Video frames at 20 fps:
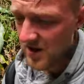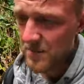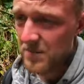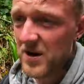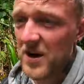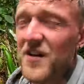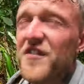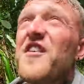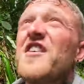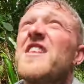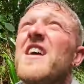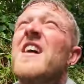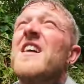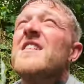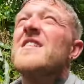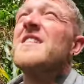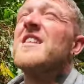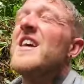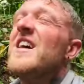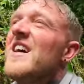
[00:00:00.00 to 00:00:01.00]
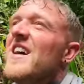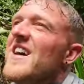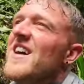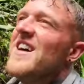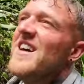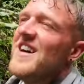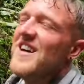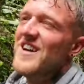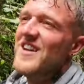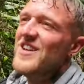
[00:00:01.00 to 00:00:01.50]
Perfect end
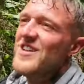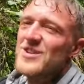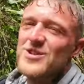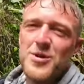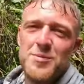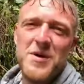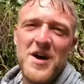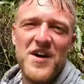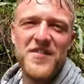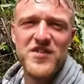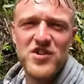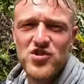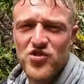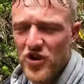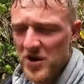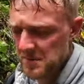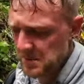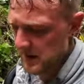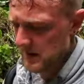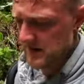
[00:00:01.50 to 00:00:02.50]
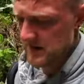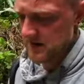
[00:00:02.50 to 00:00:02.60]
to a perfect trip.